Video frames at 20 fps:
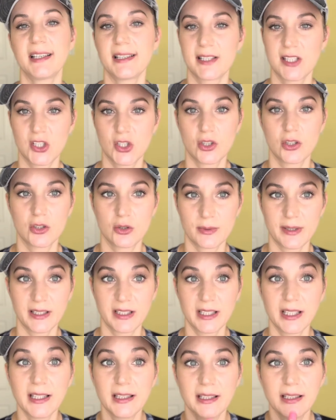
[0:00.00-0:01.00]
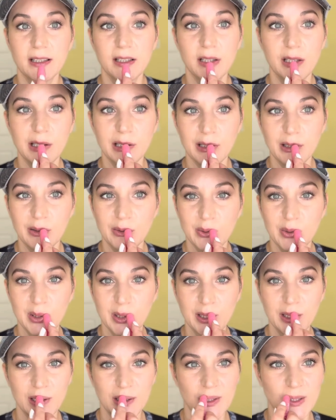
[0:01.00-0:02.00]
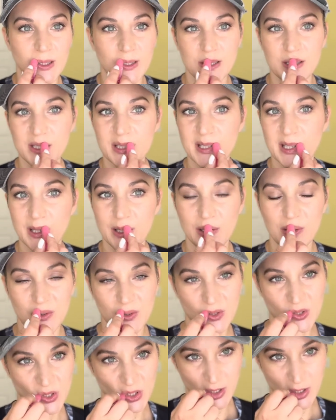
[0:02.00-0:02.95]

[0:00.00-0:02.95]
I do. Do I need it? No. So